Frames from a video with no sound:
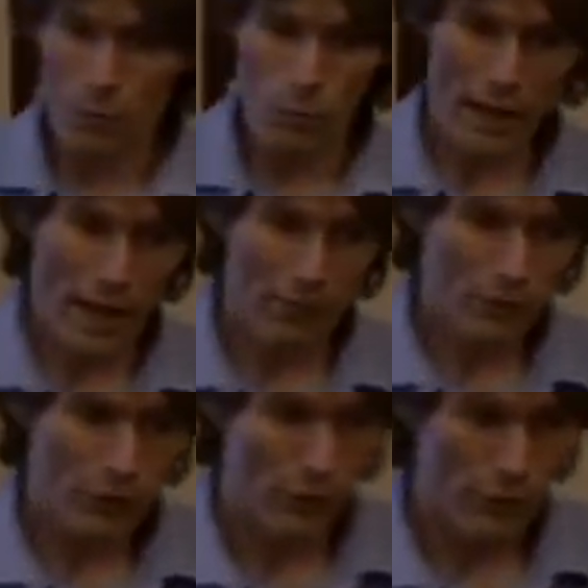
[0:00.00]
we
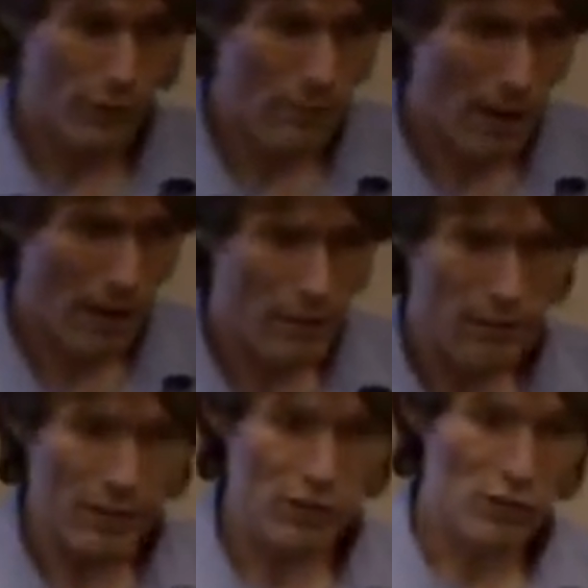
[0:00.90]
have to think about
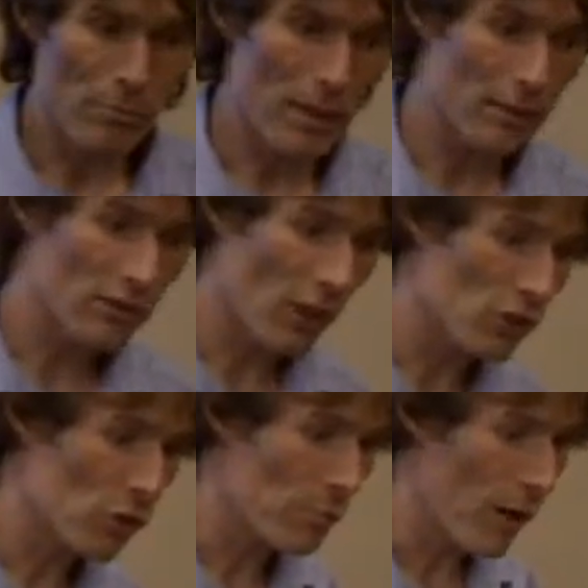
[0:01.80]
innovation being a
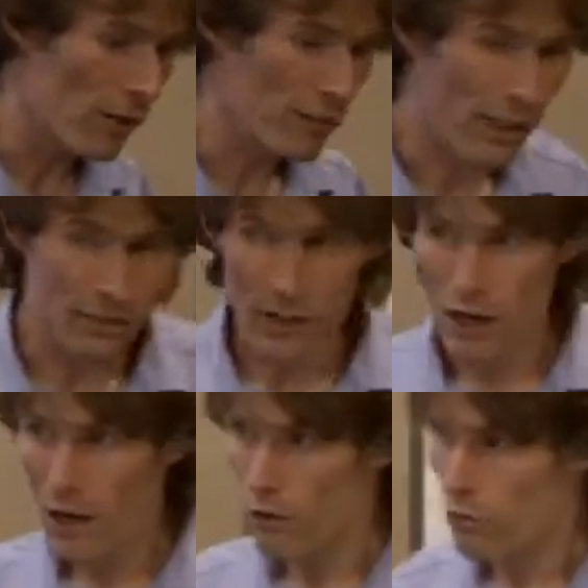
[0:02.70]
social process
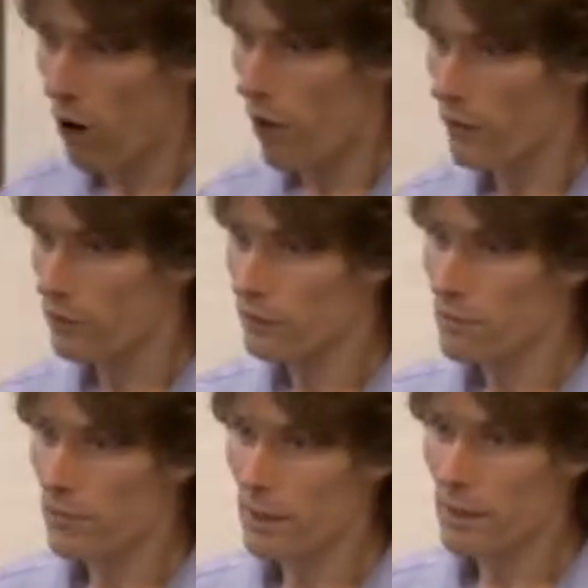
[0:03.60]
rather than
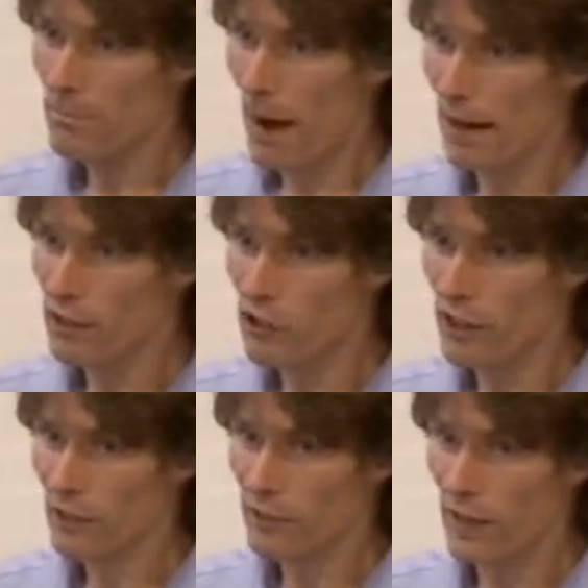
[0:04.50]
simply
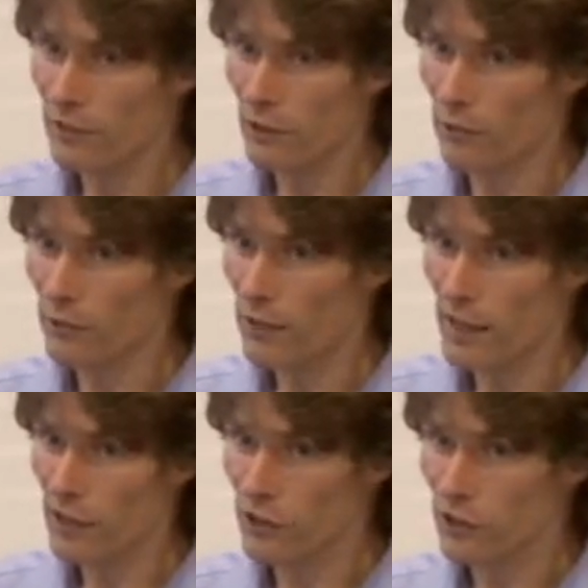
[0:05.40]
managing a set of
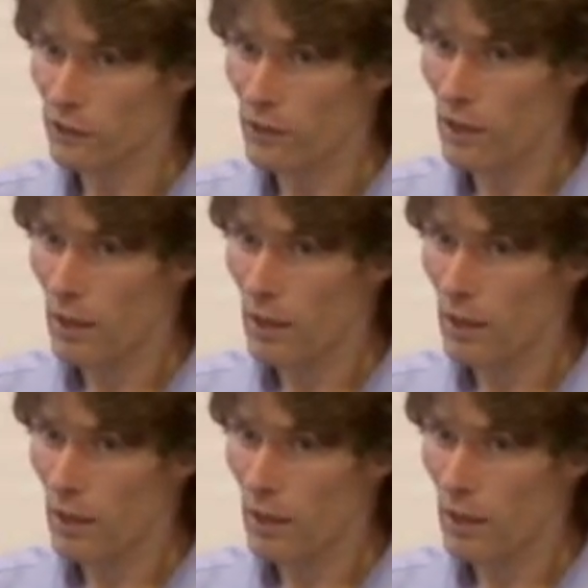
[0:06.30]
stages.